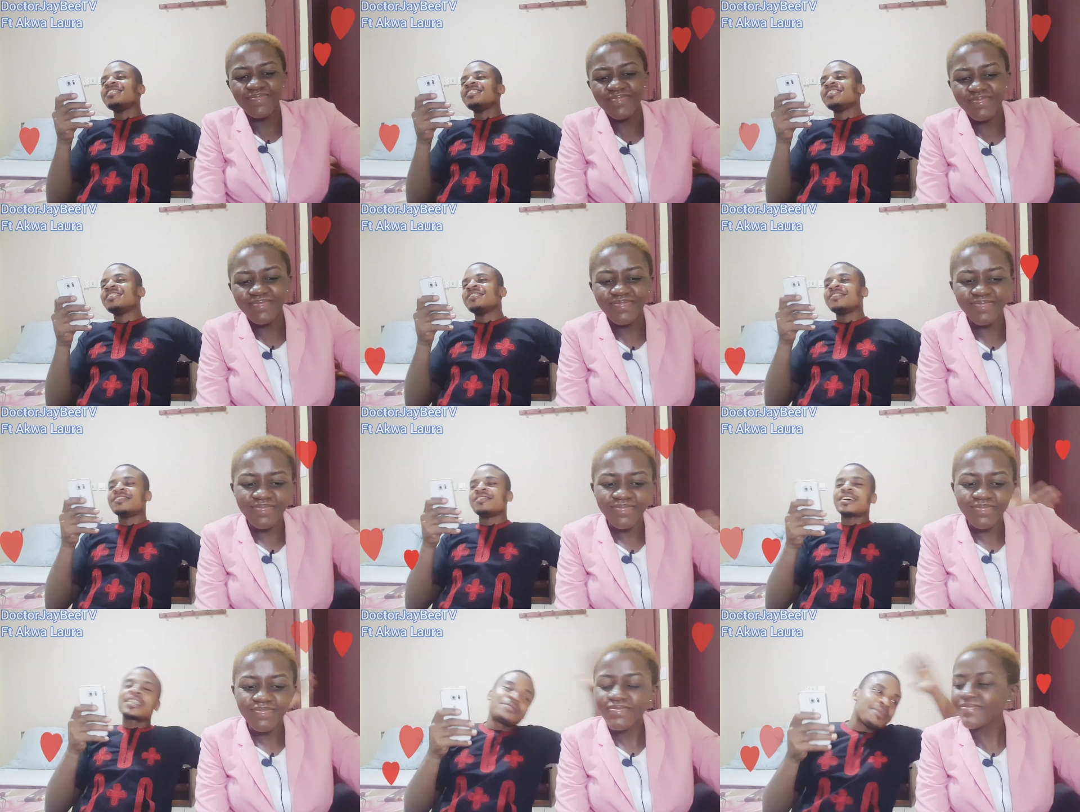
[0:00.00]
Speaker 1: old. Okay.
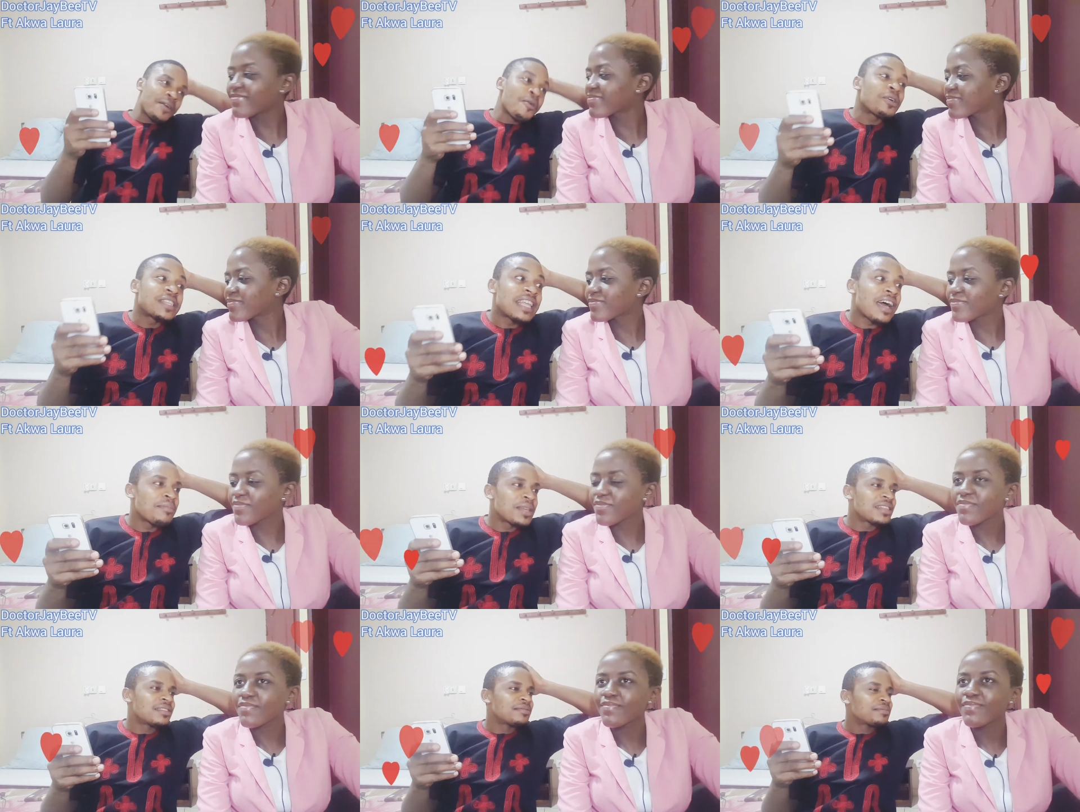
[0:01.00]
What's my worst
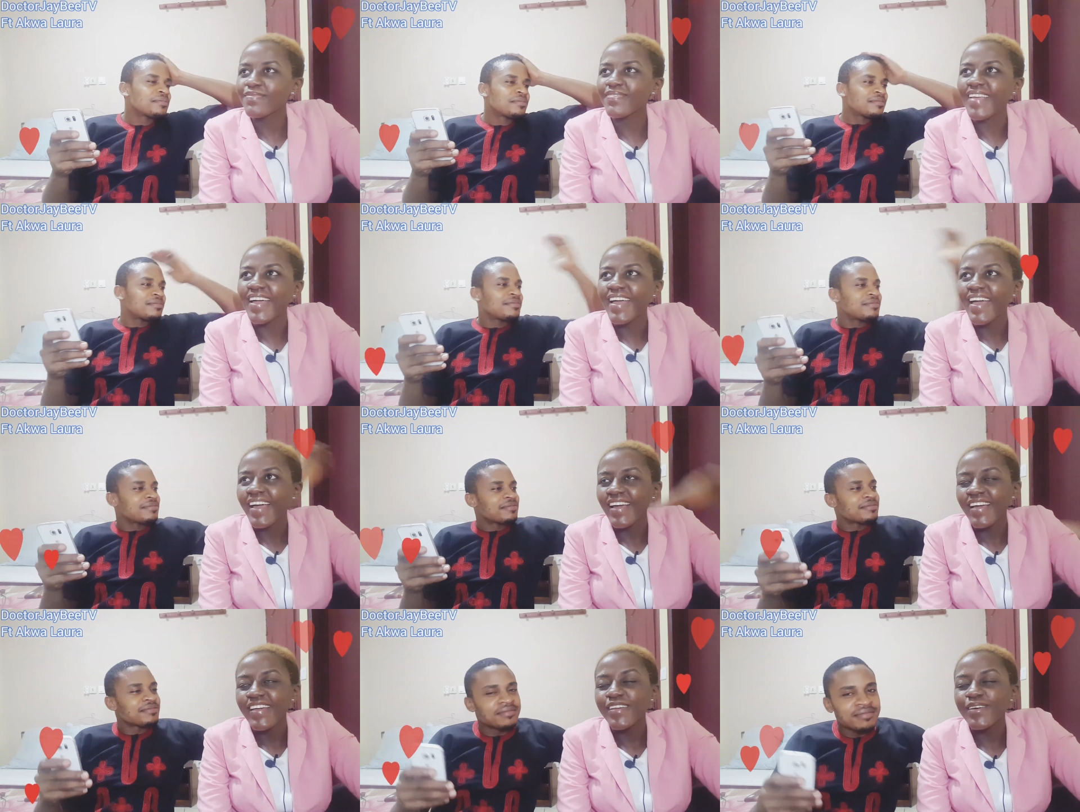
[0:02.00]
habit?
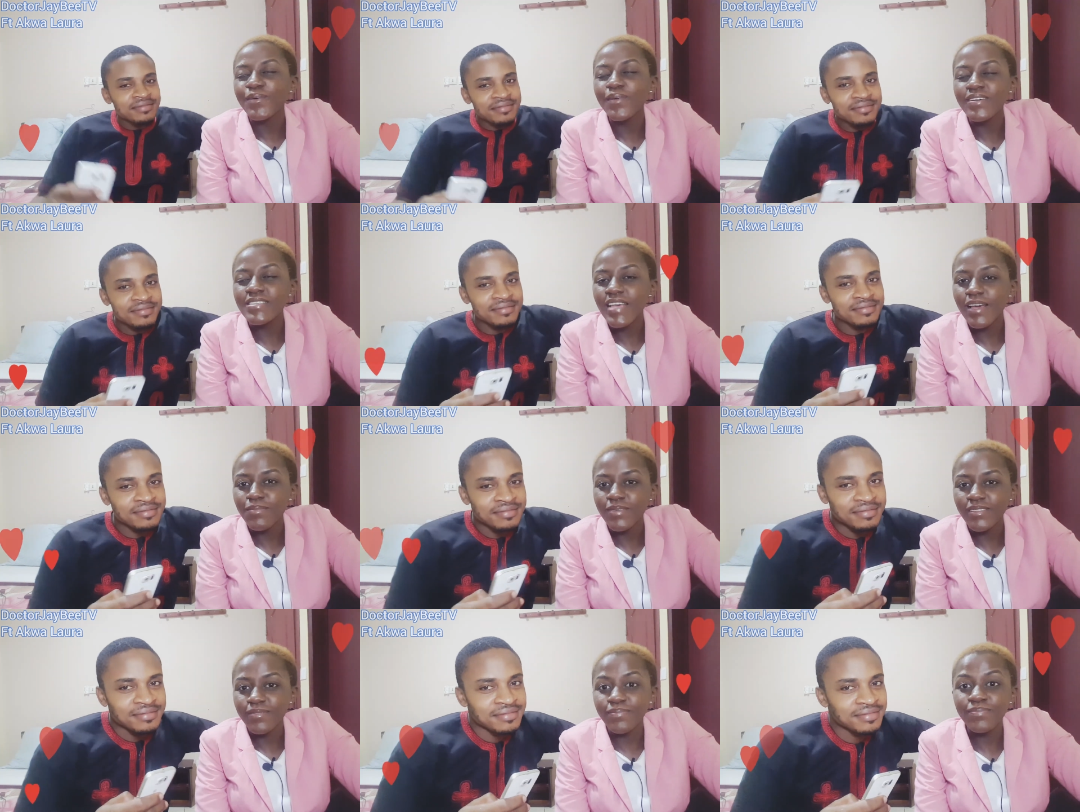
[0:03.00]
Speaker 2: Your worst
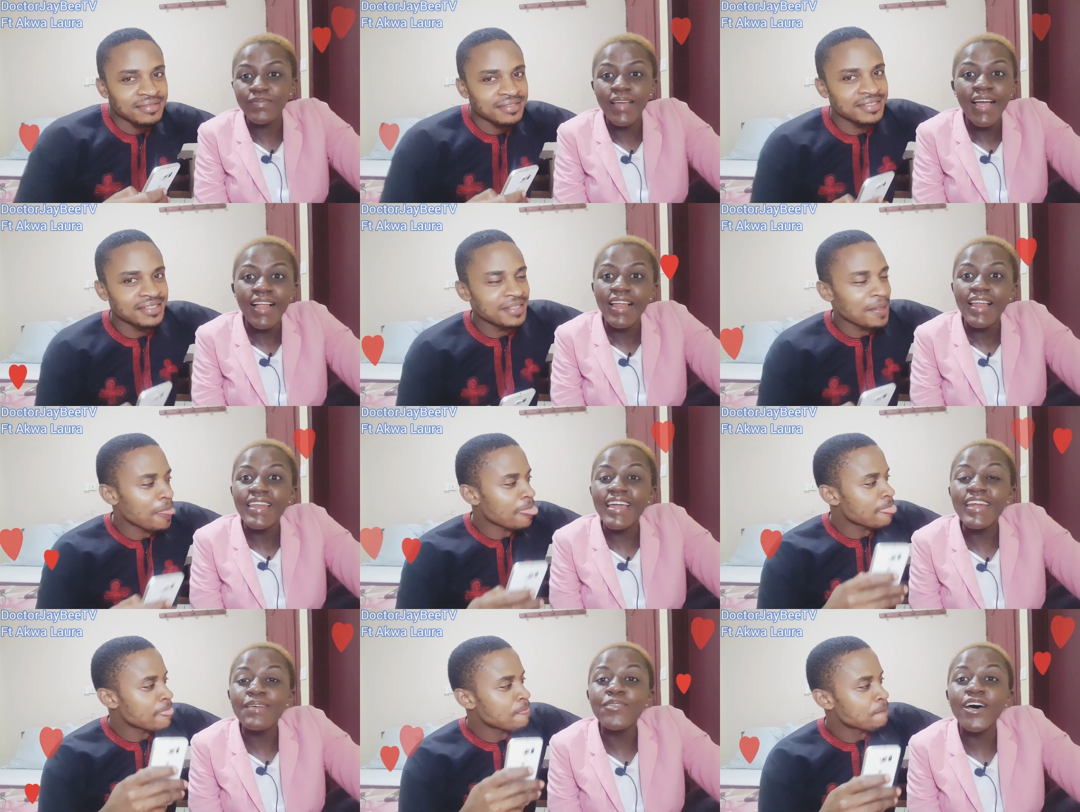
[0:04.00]
habit.
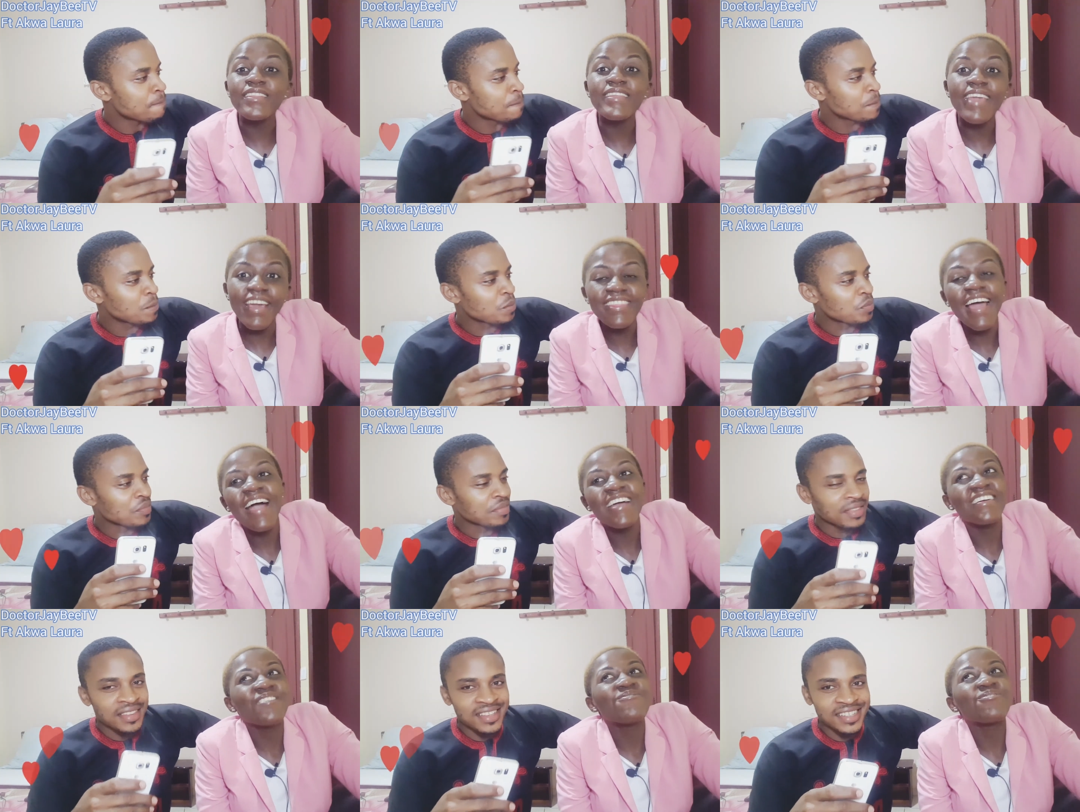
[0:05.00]
Let him not get
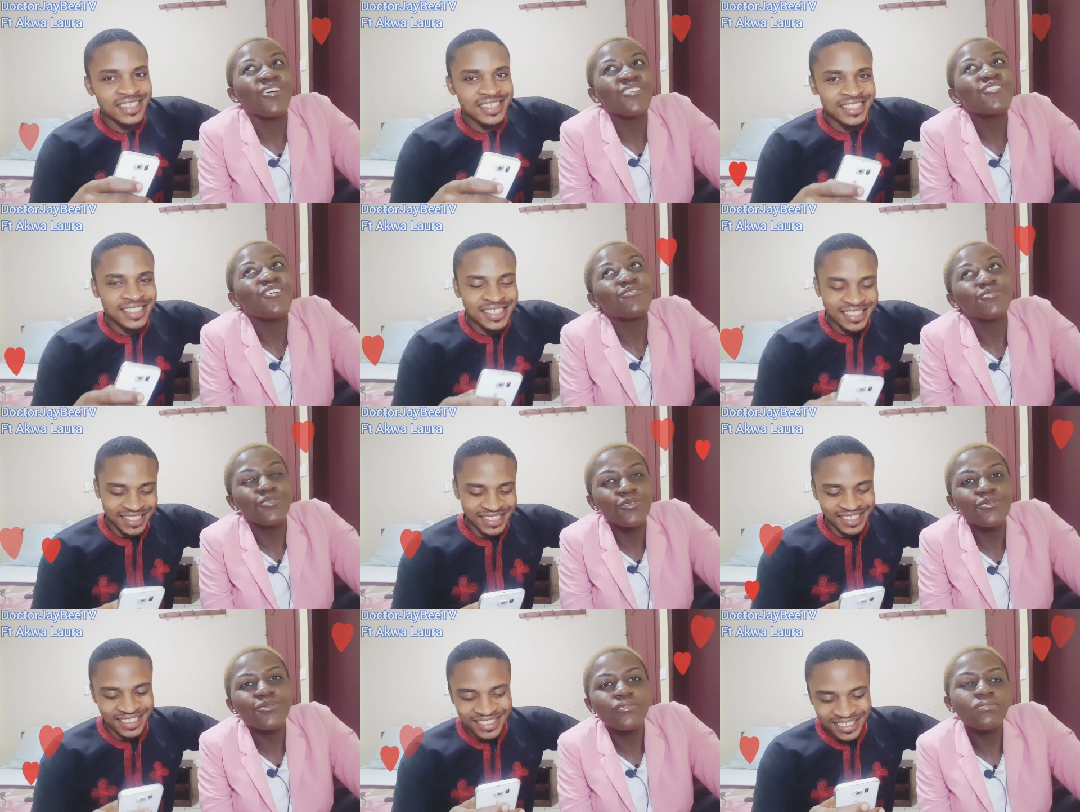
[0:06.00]
angry in front of
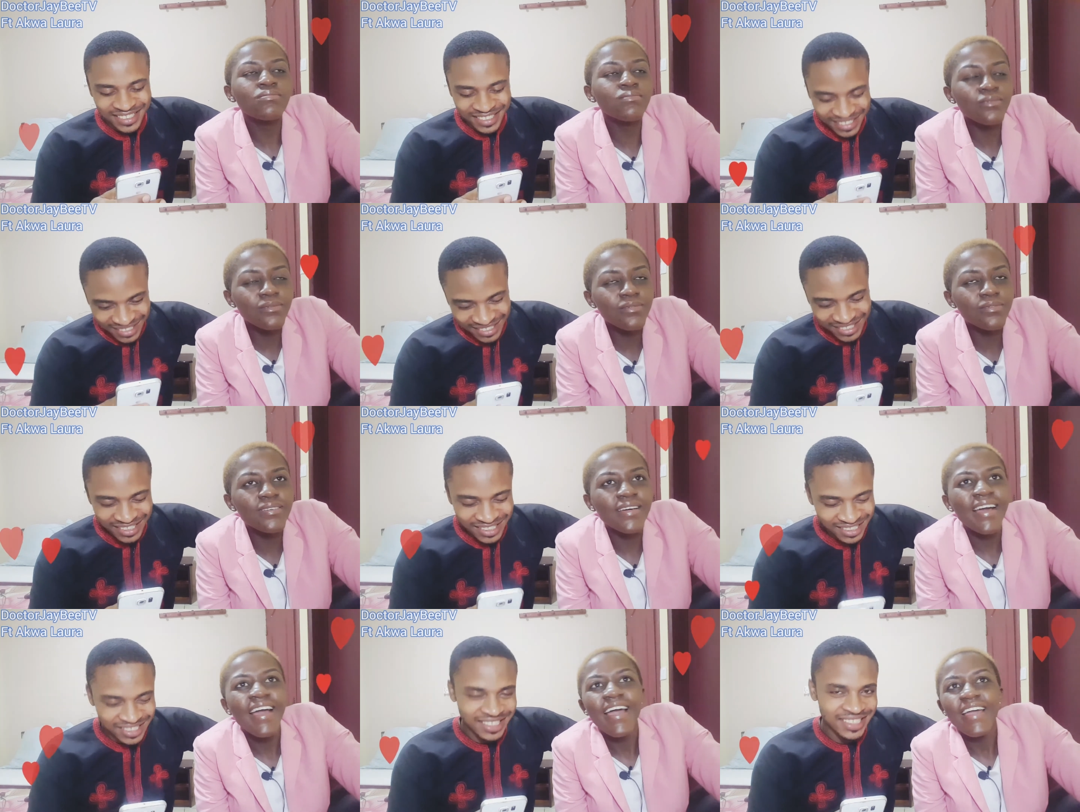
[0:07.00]
you.
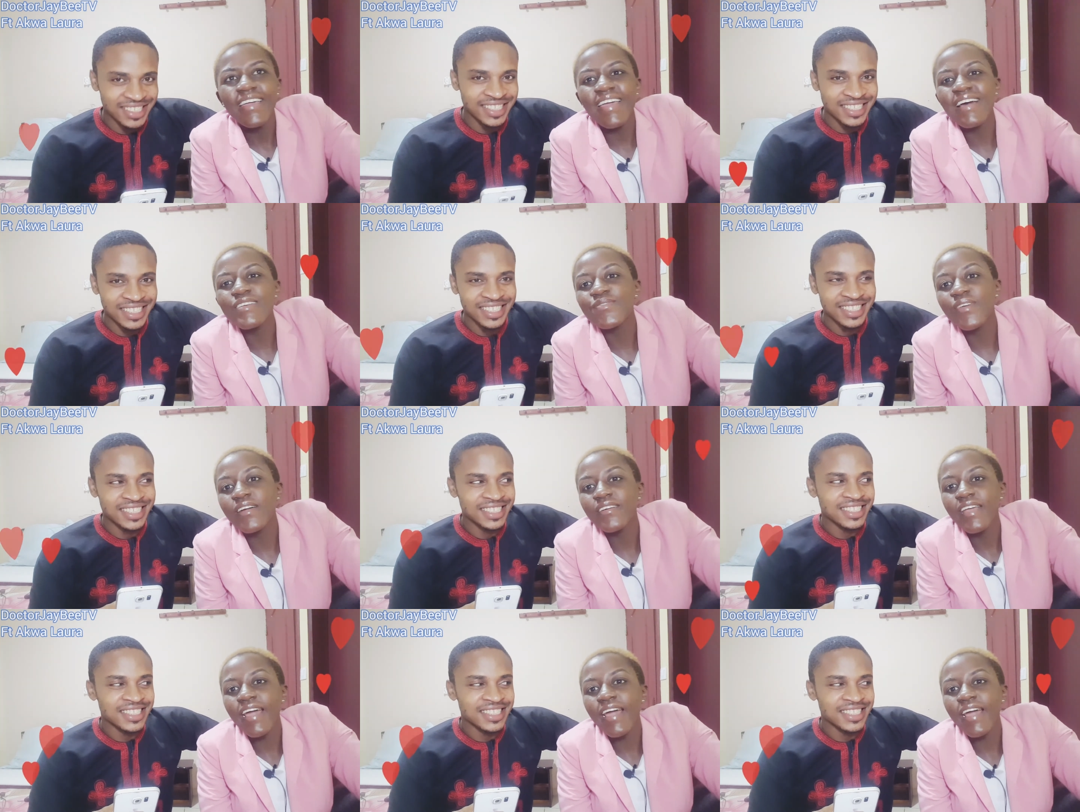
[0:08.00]
He has very